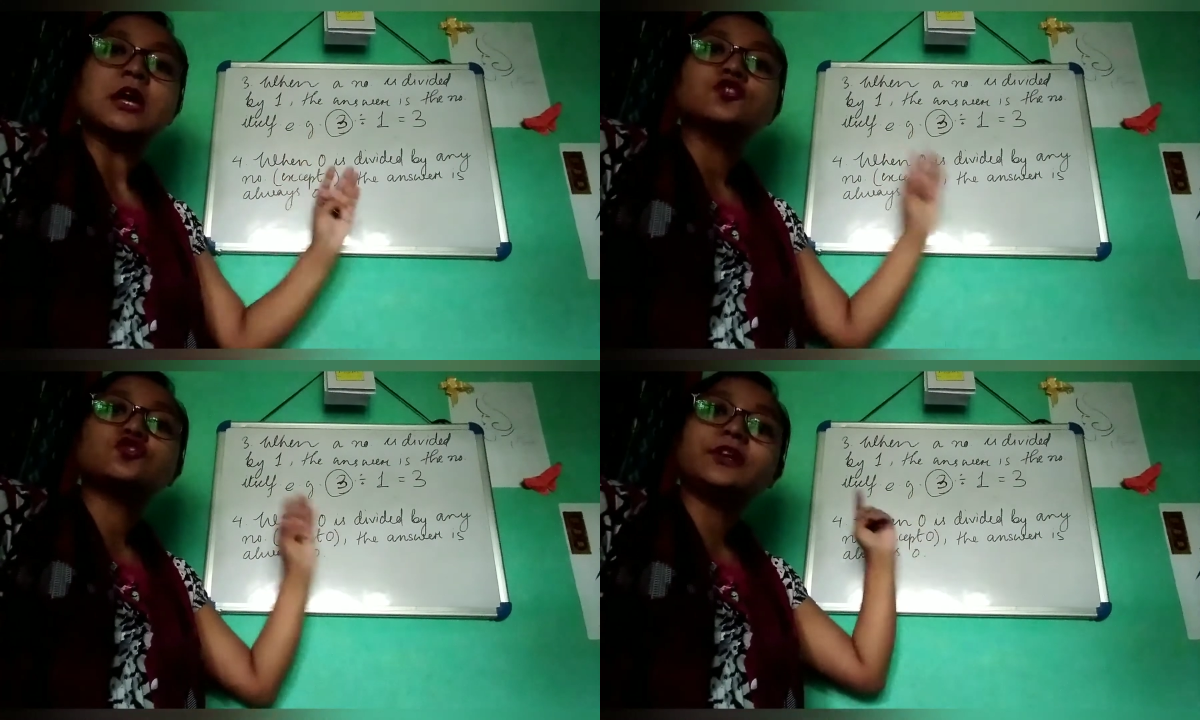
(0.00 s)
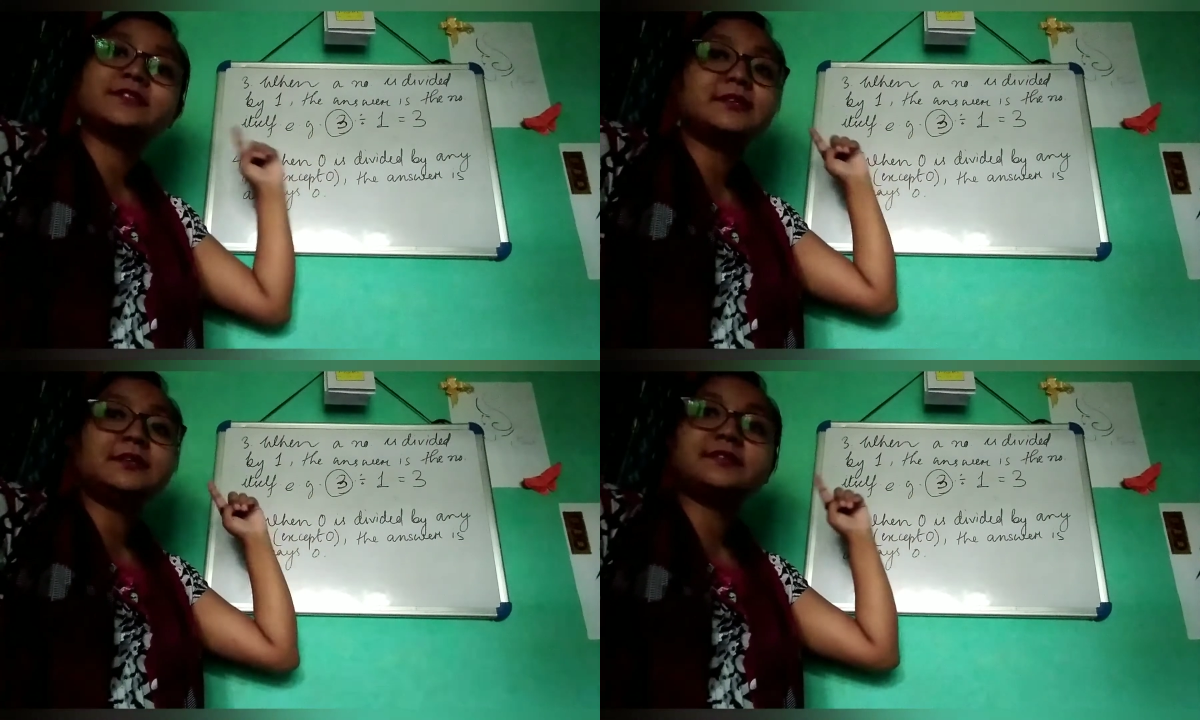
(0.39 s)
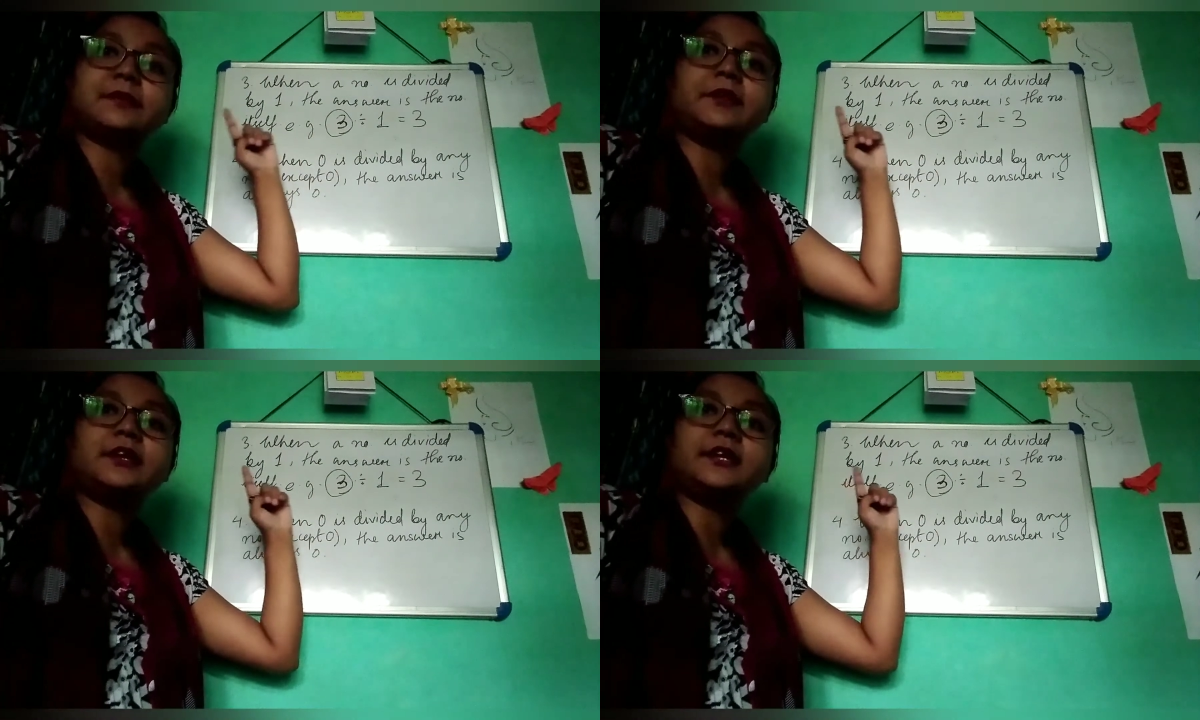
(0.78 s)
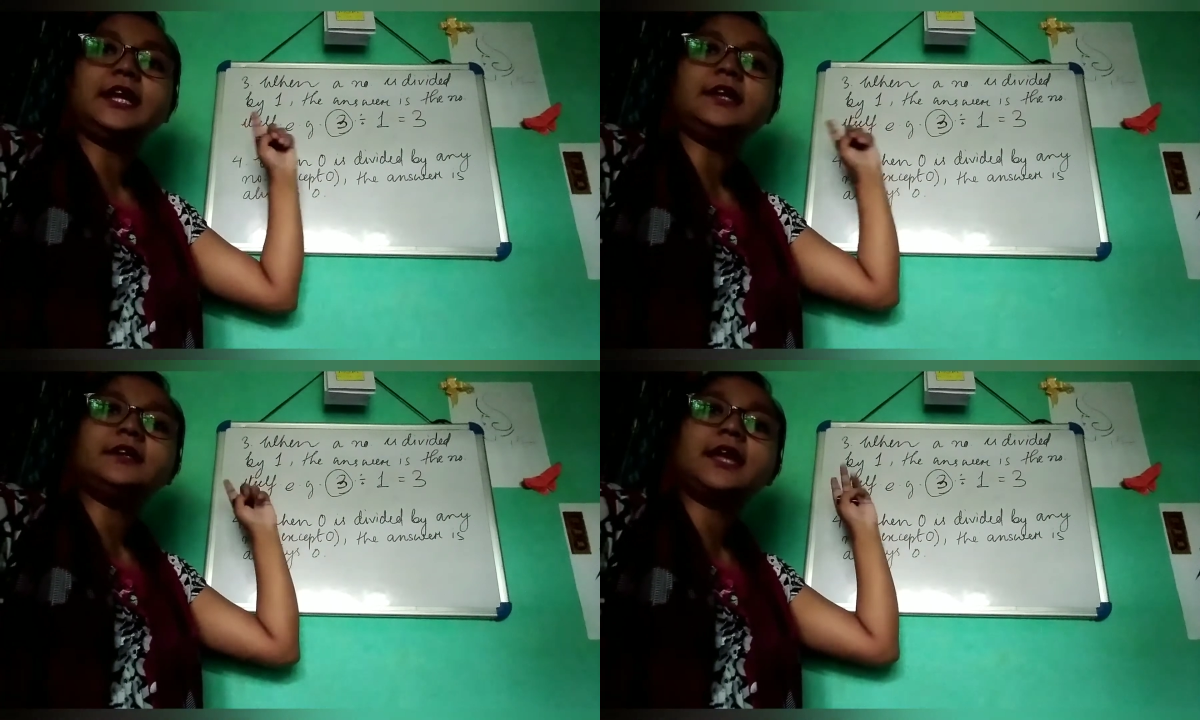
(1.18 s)
So
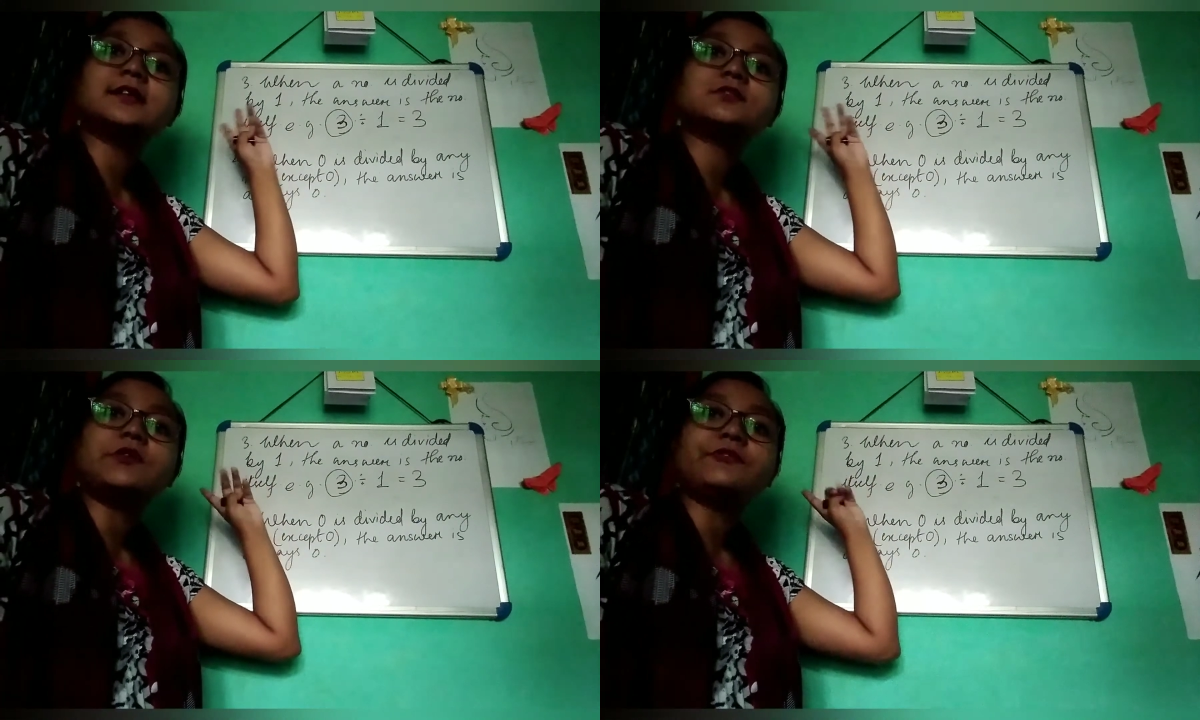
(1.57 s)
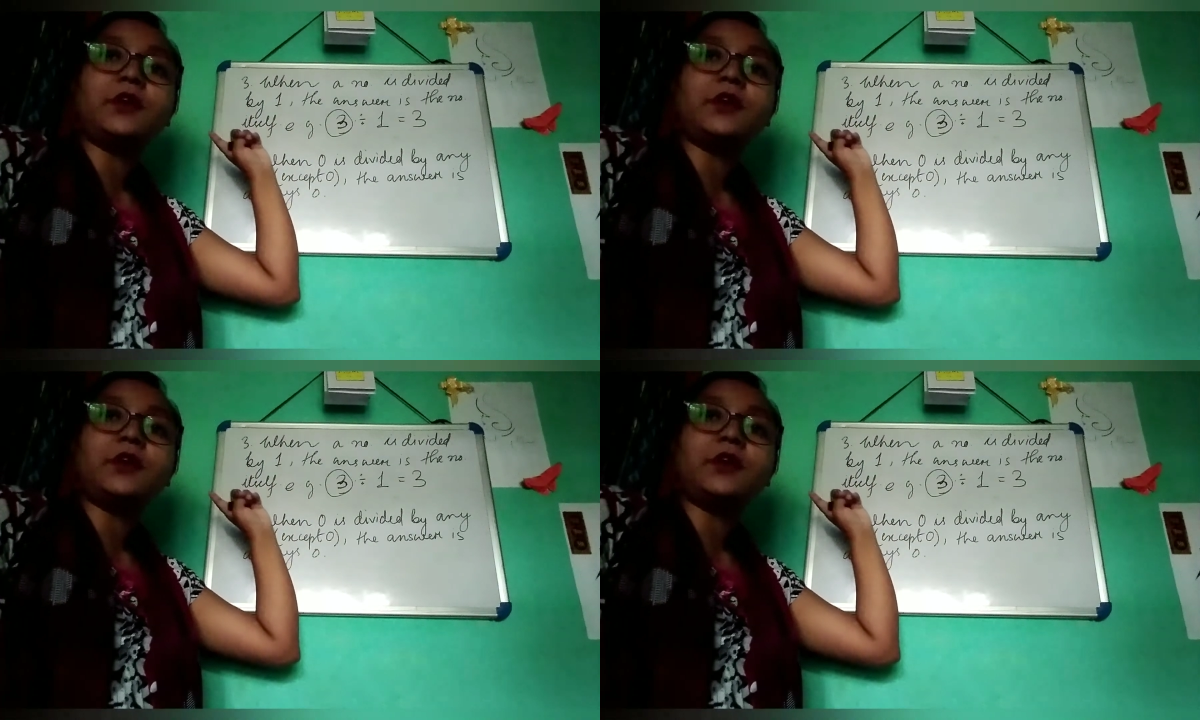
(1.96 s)
similarly, in case of